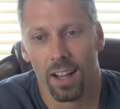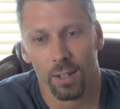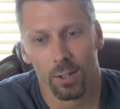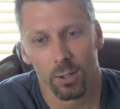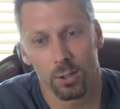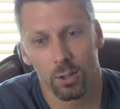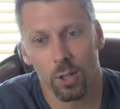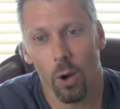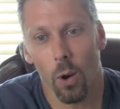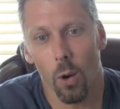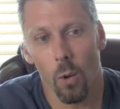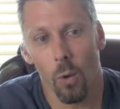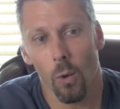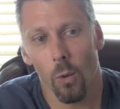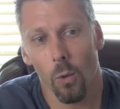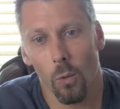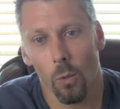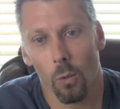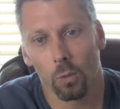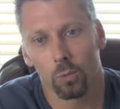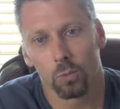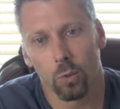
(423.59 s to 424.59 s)

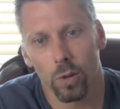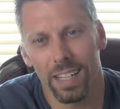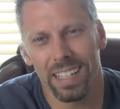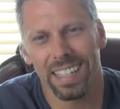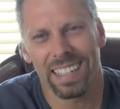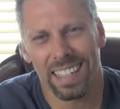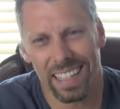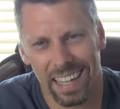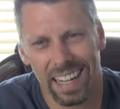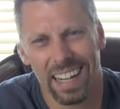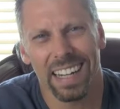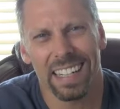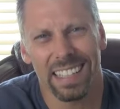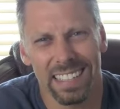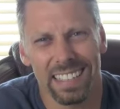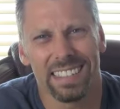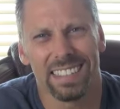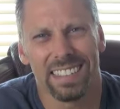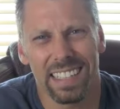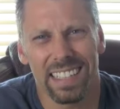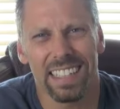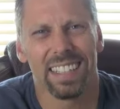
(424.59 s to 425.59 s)
So we kind
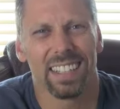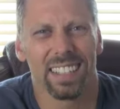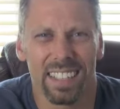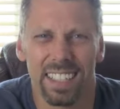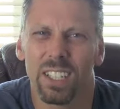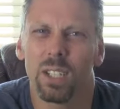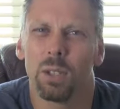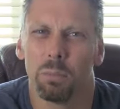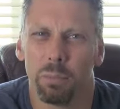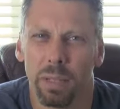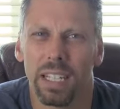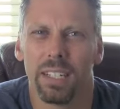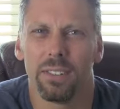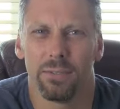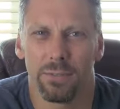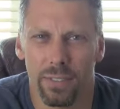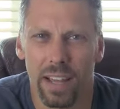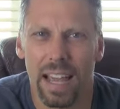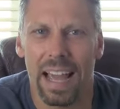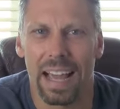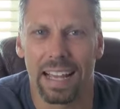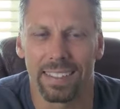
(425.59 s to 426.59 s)
of did a little bit
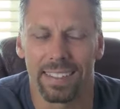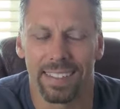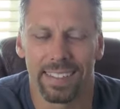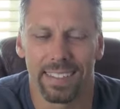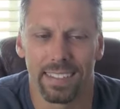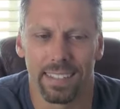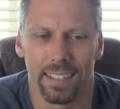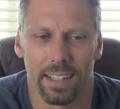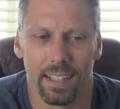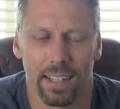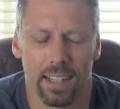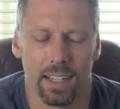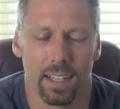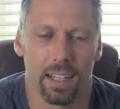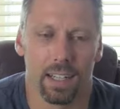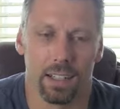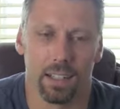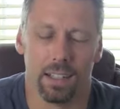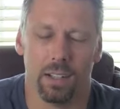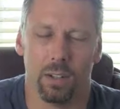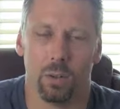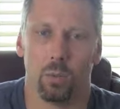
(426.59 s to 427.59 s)
fast.
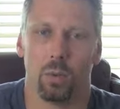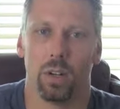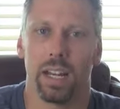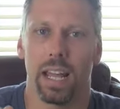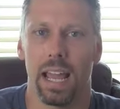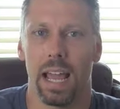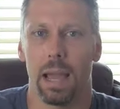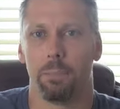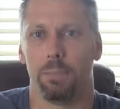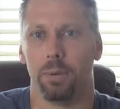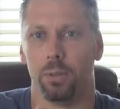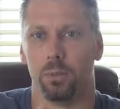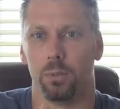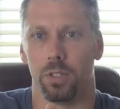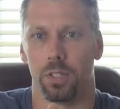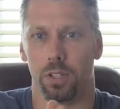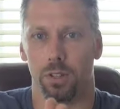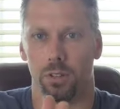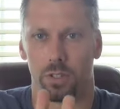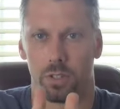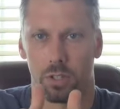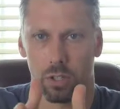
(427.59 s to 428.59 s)
Uh, what happened was
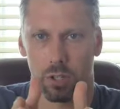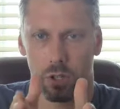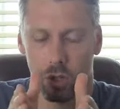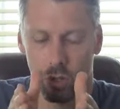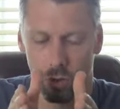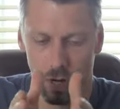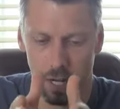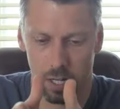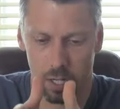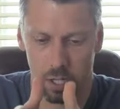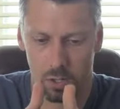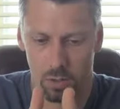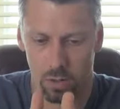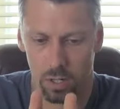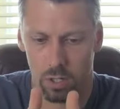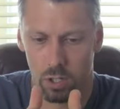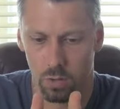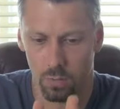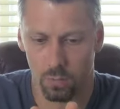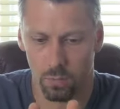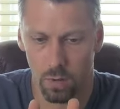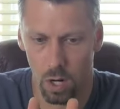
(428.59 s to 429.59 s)
there's a straight
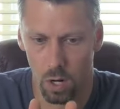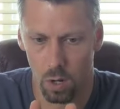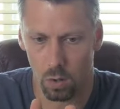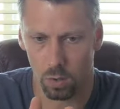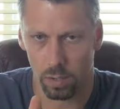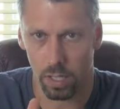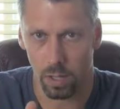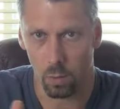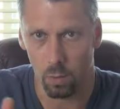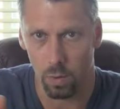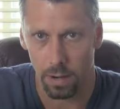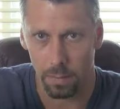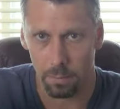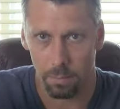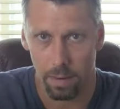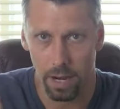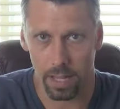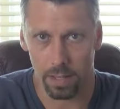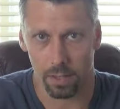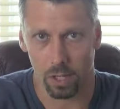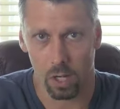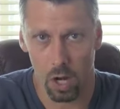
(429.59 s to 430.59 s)
stretch of road that went
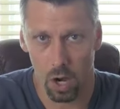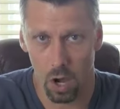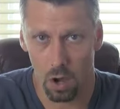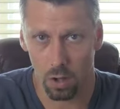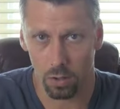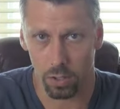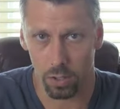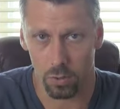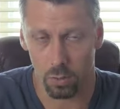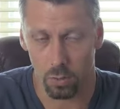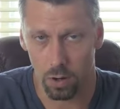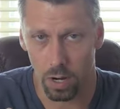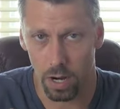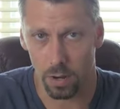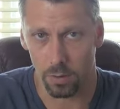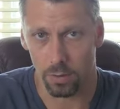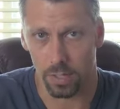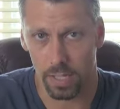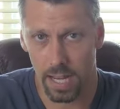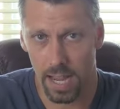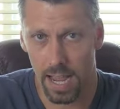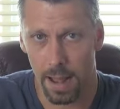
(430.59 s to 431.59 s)
by the college where I
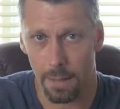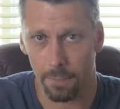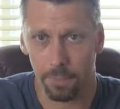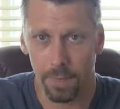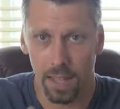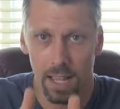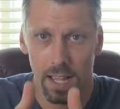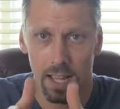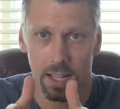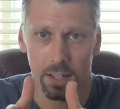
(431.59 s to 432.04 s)
was at.